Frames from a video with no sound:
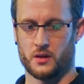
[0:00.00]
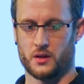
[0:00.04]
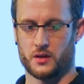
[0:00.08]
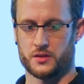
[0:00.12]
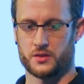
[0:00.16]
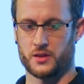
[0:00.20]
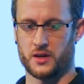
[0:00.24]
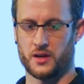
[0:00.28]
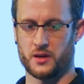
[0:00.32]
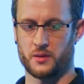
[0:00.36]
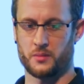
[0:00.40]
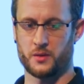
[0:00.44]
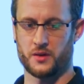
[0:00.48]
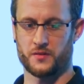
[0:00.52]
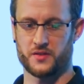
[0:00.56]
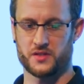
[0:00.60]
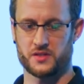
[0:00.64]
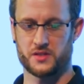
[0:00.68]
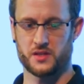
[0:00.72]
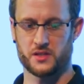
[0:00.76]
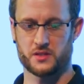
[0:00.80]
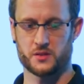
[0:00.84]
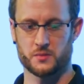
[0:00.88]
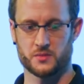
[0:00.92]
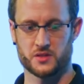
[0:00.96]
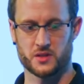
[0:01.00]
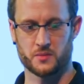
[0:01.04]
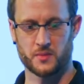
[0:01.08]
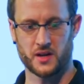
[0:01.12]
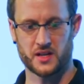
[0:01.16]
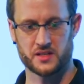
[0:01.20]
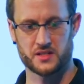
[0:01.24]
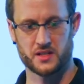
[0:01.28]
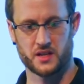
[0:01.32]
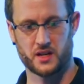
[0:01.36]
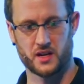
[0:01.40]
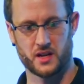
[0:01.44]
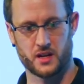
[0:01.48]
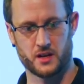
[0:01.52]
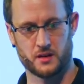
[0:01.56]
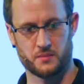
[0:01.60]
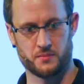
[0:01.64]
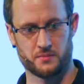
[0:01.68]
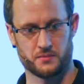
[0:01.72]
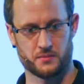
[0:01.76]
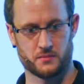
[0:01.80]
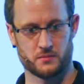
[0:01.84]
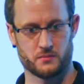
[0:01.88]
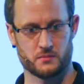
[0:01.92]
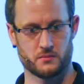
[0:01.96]
So a little bit of a system schematic here.
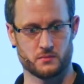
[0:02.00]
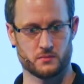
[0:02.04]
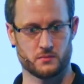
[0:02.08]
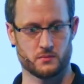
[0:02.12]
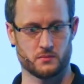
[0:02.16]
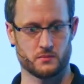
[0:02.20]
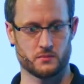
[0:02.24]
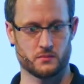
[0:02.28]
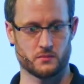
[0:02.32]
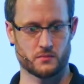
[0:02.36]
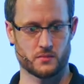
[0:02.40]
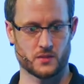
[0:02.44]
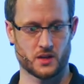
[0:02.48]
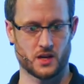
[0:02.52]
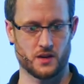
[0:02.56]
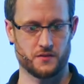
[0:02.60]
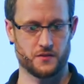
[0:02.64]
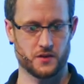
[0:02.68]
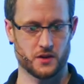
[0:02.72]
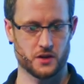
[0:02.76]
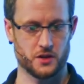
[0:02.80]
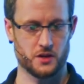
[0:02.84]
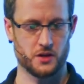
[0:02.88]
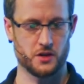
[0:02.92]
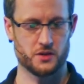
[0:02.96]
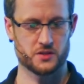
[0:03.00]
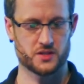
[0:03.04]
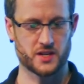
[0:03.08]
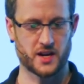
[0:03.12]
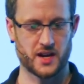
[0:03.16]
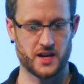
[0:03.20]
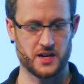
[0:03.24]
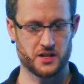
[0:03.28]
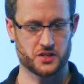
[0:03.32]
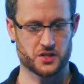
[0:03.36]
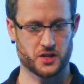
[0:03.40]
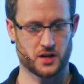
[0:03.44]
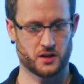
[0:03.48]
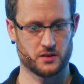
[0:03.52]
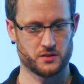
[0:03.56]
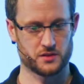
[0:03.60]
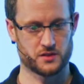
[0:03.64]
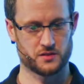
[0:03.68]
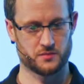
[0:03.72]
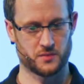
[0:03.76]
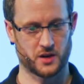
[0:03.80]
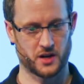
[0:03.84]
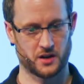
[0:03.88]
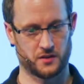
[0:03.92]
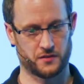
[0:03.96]
If you're going to use 8 channels
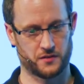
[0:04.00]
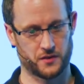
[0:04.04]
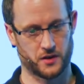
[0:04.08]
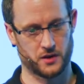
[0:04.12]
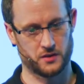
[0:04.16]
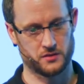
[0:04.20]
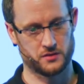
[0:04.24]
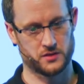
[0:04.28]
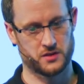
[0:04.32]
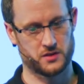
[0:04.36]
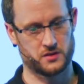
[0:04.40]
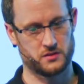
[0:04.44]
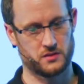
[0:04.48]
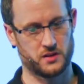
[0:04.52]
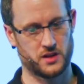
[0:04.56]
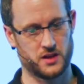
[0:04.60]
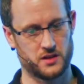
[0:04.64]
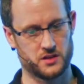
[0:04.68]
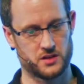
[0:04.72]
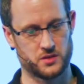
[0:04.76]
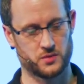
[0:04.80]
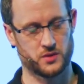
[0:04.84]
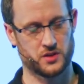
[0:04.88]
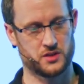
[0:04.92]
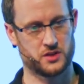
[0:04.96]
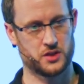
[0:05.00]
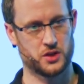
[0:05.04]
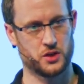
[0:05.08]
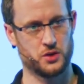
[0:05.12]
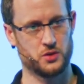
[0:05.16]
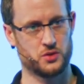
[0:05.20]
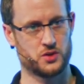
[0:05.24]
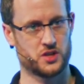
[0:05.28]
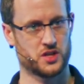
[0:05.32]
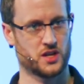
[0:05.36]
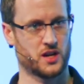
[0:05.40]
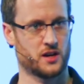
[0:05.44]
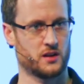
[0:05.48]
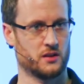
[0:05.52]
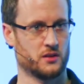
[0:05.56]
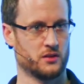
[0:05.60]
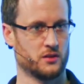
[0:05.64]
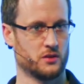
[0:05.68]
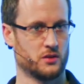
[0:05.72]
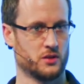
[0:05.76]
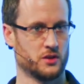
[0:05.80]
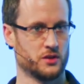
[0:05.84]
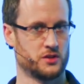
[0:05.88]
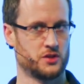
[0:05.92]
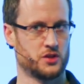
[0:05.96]
of microphones into a 2-channel
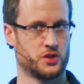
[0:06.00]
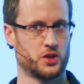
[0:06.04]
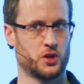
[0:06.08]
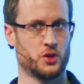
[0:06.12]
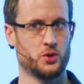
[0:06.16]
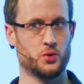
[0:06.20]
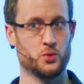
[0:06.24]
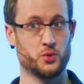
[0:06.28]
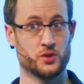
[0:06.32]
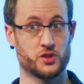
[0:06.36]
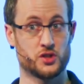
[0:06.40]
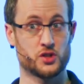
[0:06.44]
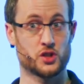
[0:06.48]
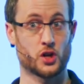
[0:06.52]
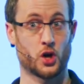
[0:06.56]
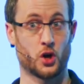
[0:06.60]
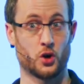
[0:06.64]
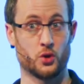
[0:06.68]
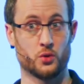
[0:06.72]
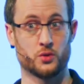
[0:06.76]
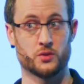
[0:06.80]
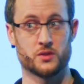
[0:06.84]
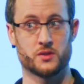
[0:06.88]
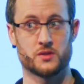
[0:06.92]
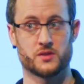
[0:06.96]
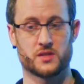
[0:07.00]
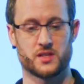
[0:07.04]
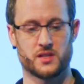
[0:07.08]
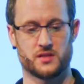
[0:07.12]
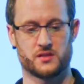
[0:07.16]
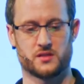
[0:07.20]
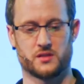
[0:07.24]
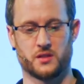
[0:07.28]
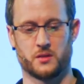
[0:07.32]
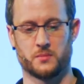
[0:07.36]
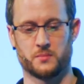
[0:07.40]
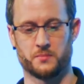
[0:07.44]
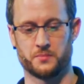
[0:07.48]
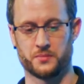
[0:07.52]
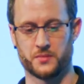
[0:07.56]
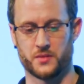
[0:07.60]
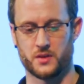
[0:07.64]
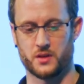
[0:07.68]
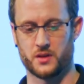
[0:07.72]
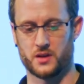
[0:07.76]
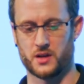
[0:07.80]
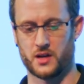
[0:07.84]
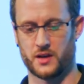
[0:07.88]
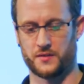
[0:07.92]
or 2-zone system, you're going to